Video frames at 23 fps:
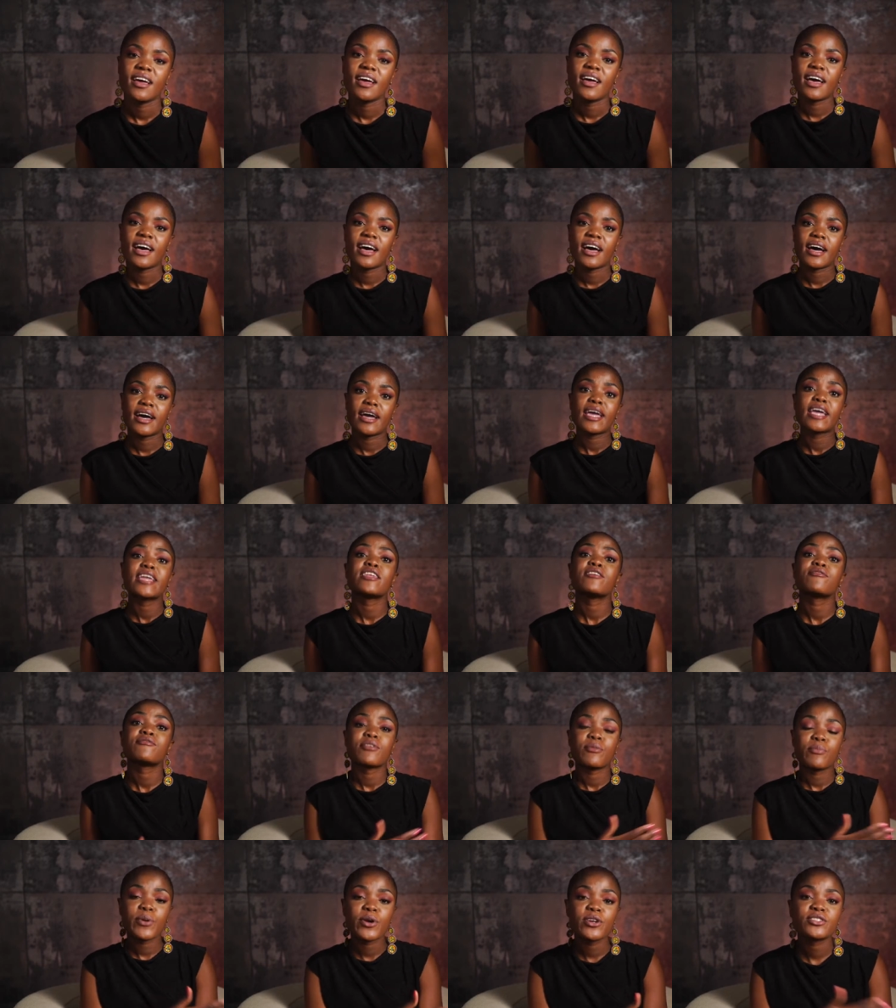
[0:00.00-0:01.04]
Uh, and if
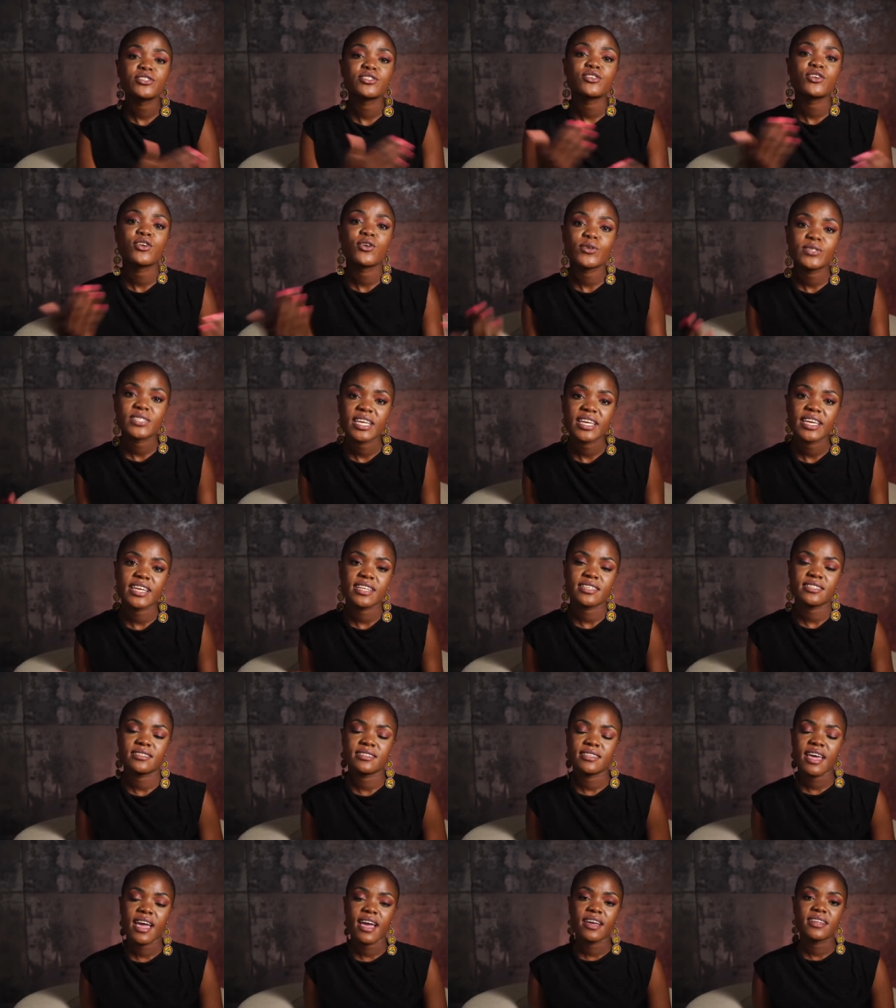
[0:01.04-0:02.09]
the person goes
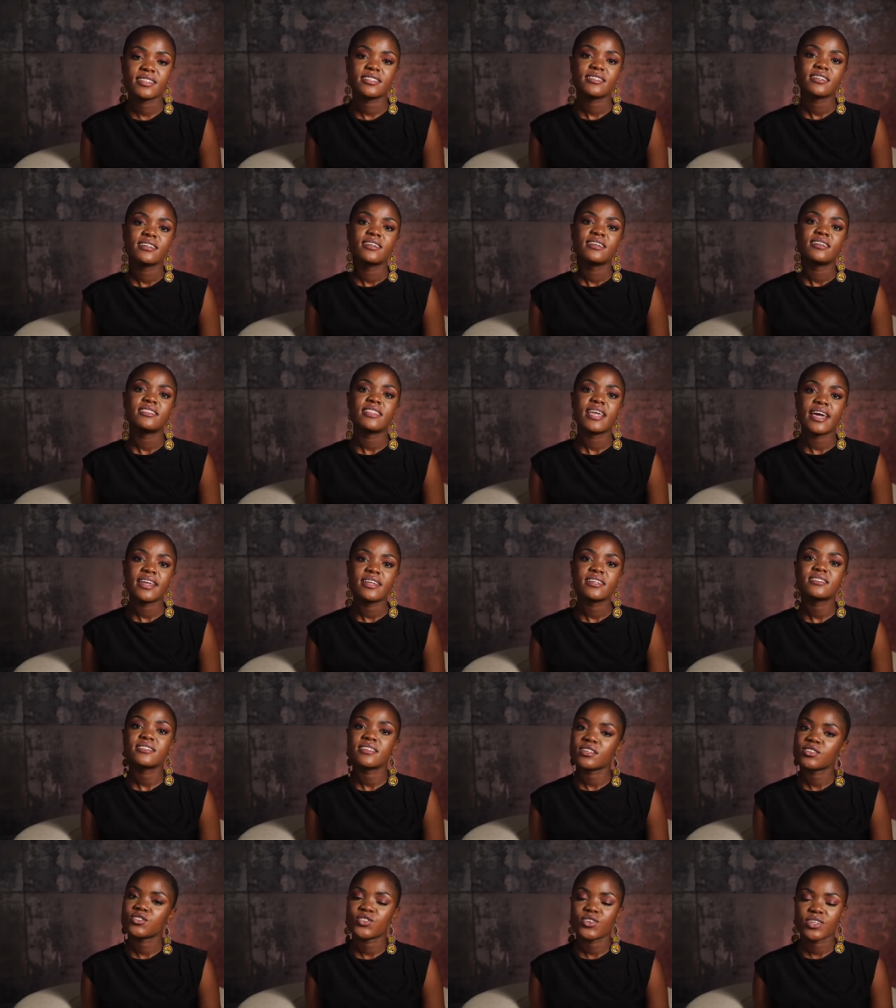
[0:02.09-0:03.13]
against that, that is
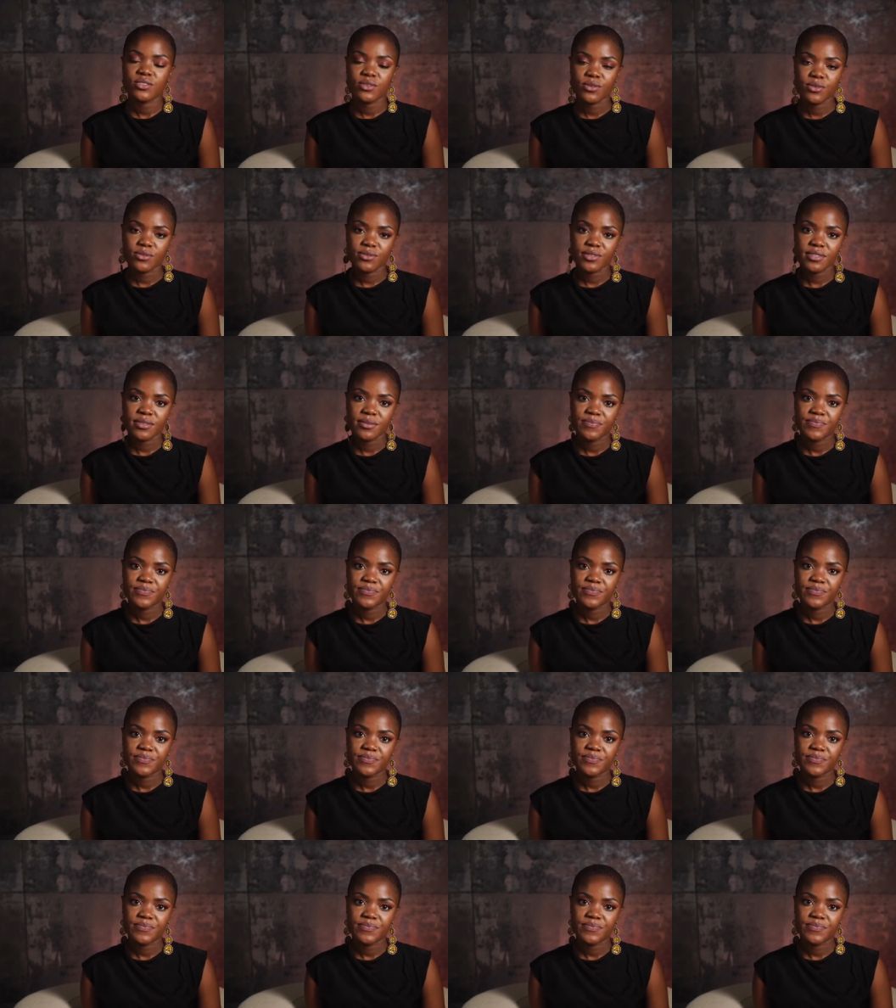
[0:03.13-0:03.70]
sexual assault.